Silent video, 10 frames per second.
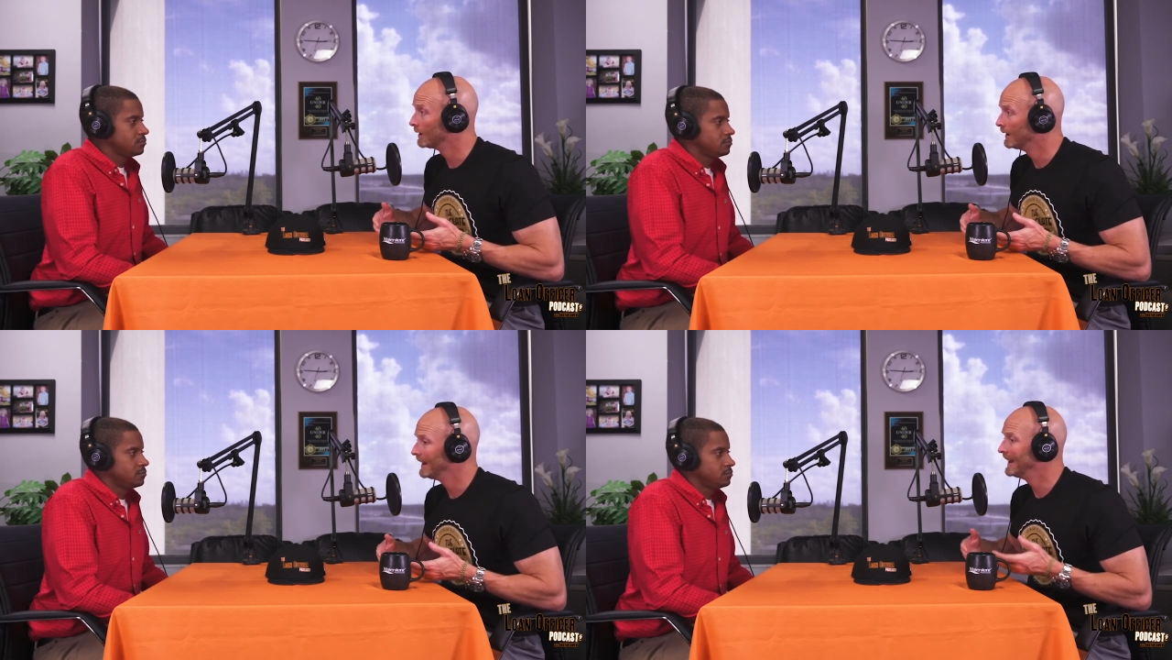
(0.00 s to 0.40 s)

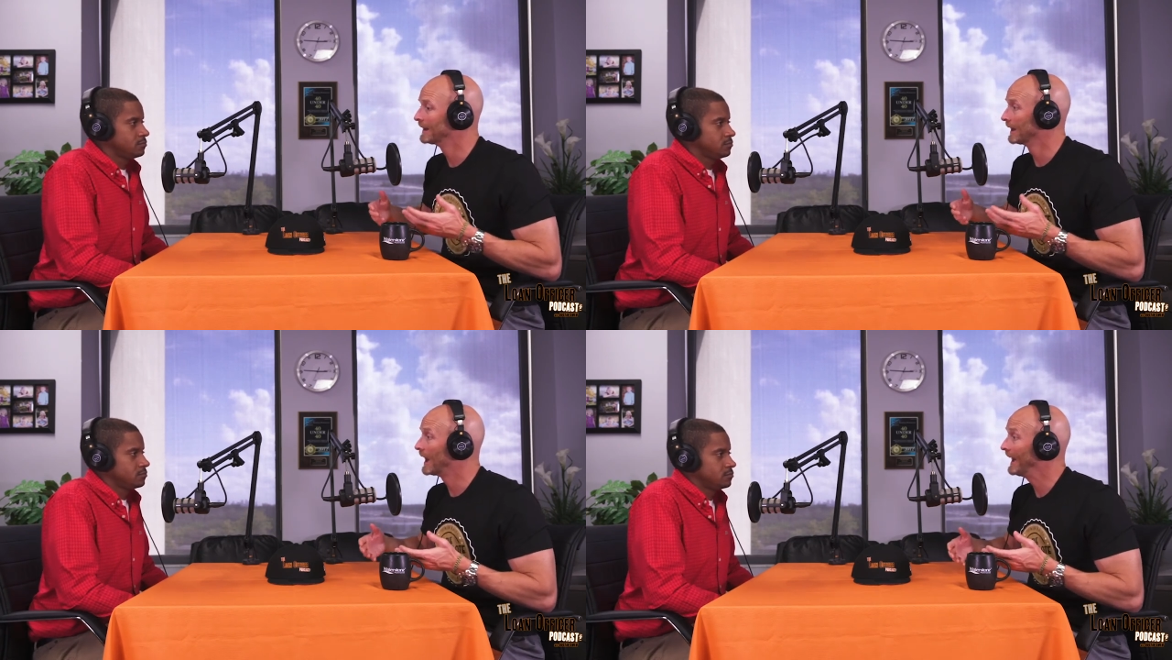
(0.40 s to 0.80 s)
Speaker 1: in
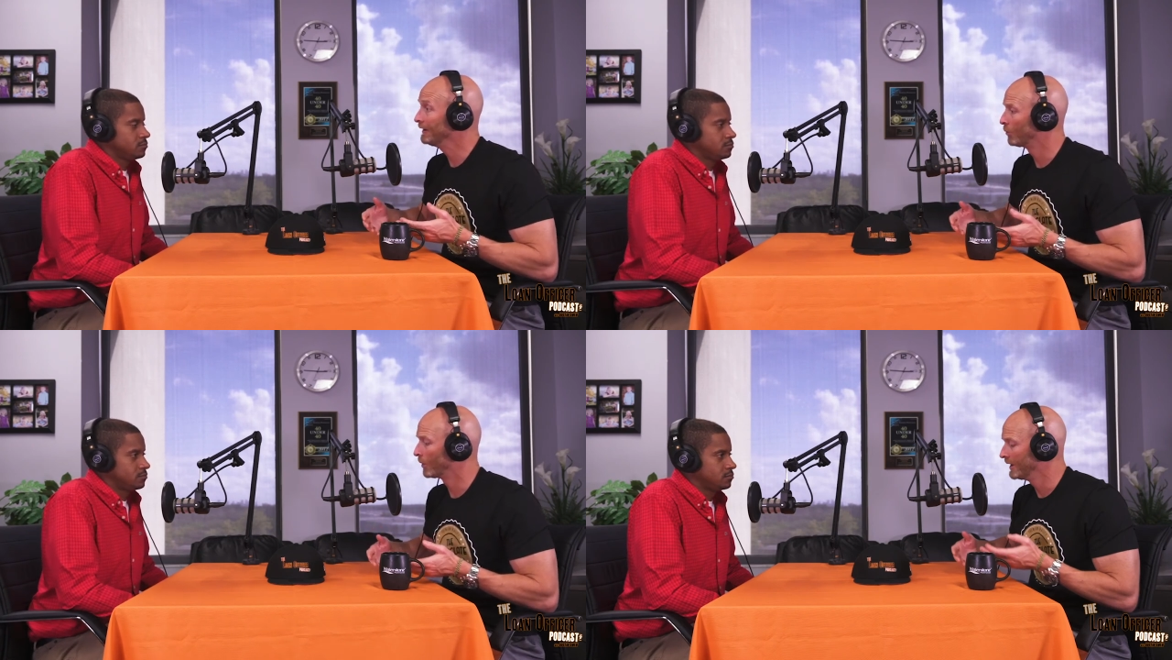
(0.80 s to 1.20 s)
life,
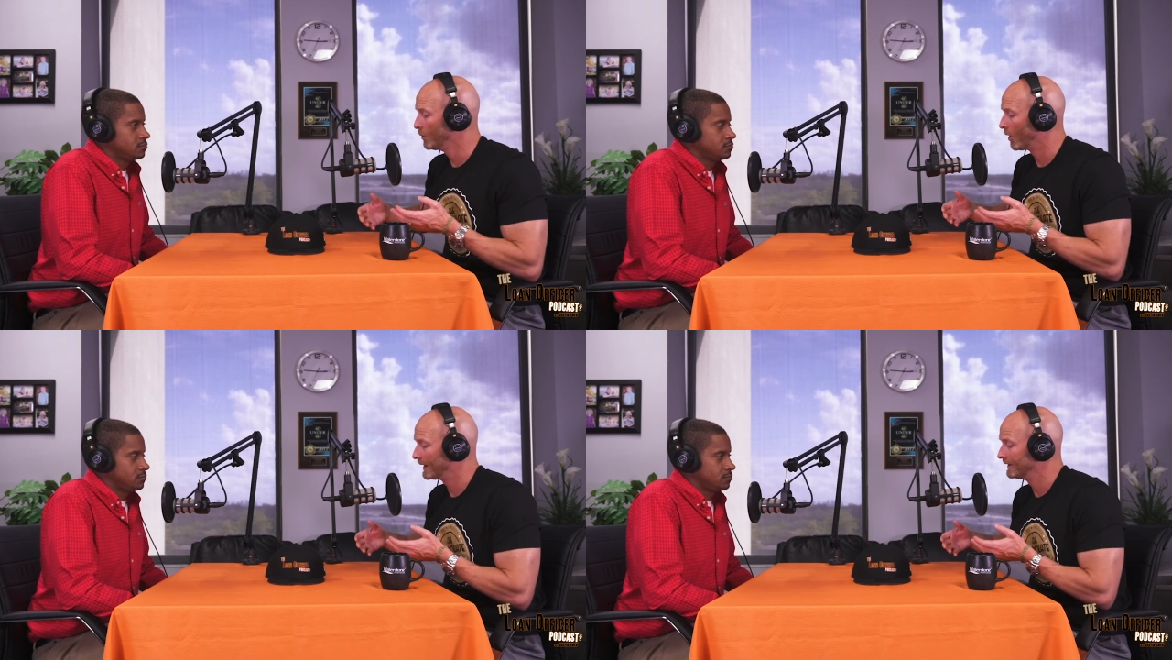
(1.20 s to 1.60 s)
where you
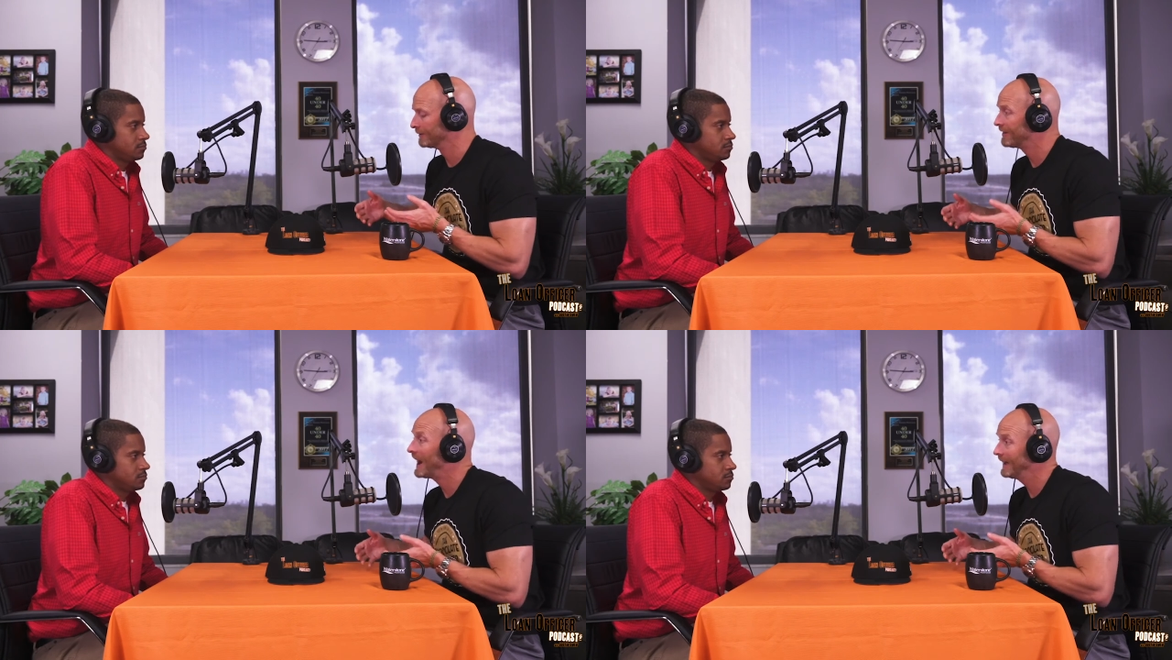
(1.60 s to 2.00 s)
are in
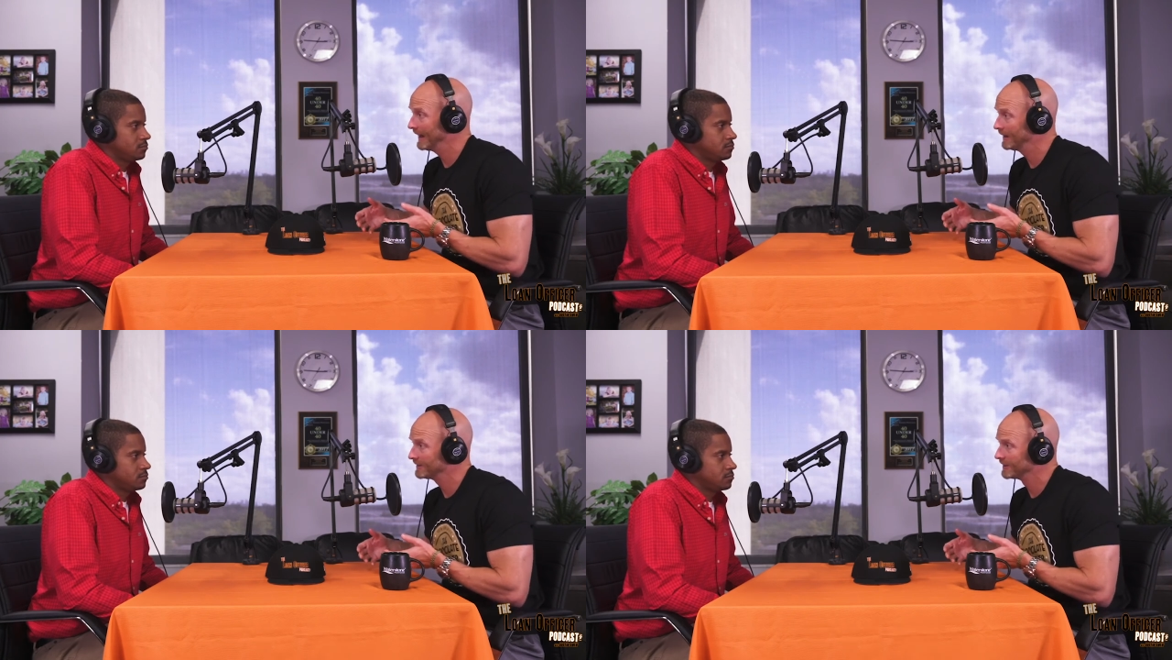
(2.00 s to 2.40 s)

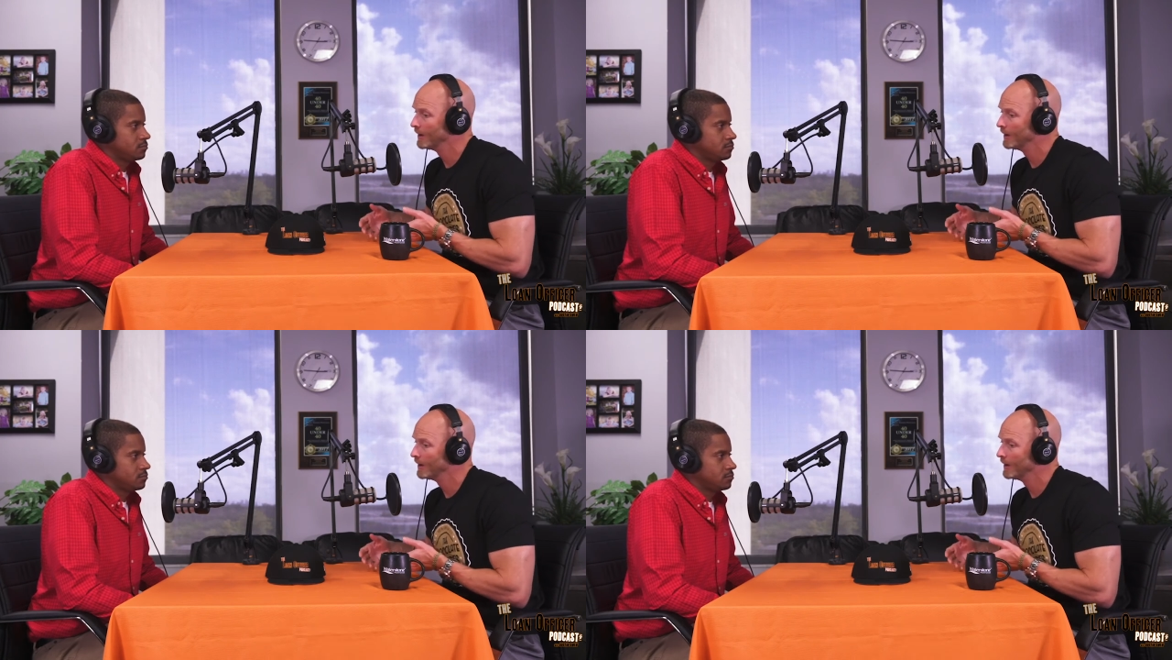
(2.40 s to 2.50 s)
finance,